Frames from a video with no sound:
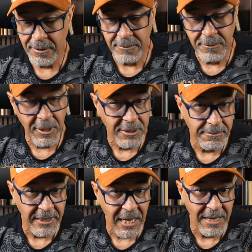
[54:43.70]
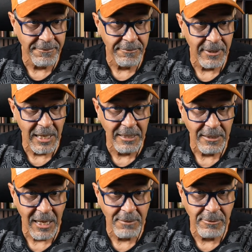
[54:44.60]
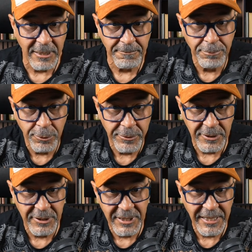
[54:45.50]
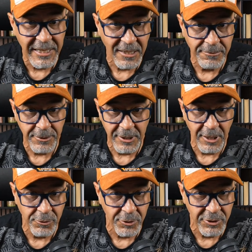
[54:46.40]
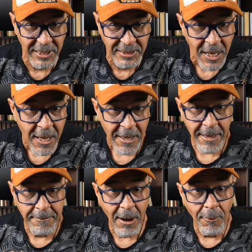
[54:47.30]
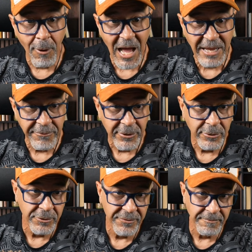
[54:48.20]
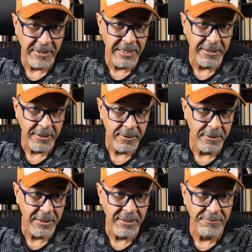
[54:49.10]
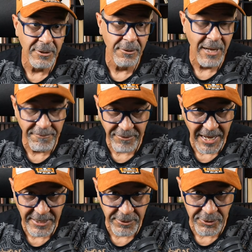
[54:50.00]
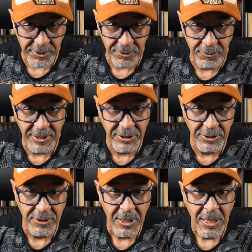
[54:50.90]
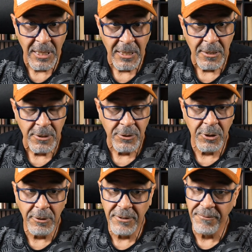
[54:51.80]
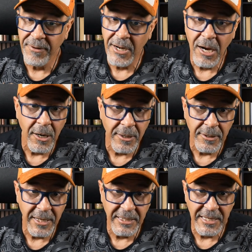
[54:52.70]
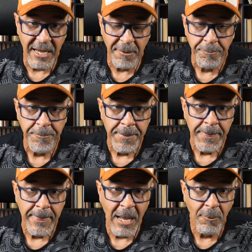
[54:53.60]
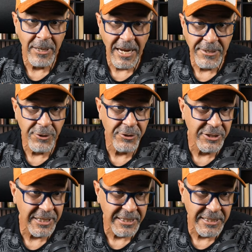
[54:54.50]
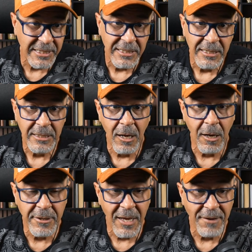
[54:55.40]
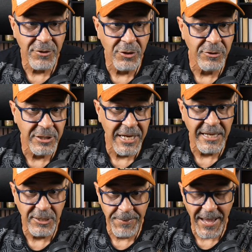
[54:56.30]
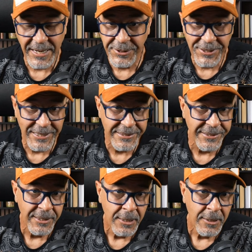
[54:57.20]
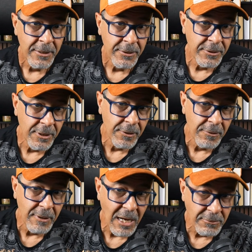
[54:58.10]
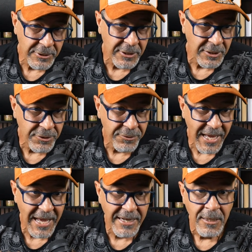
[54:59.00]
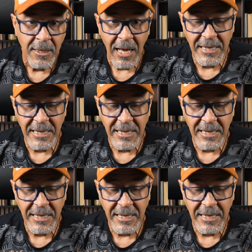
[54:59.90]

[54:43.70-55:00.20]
trust me, I went and pulled the study guide for the cultural test, and my wife, who's from here, didn't even know half the answers to the questions. So it's a very hard exam. Now, when I turn 60, all you have to do is take a Spanish test. So I was going to do that. I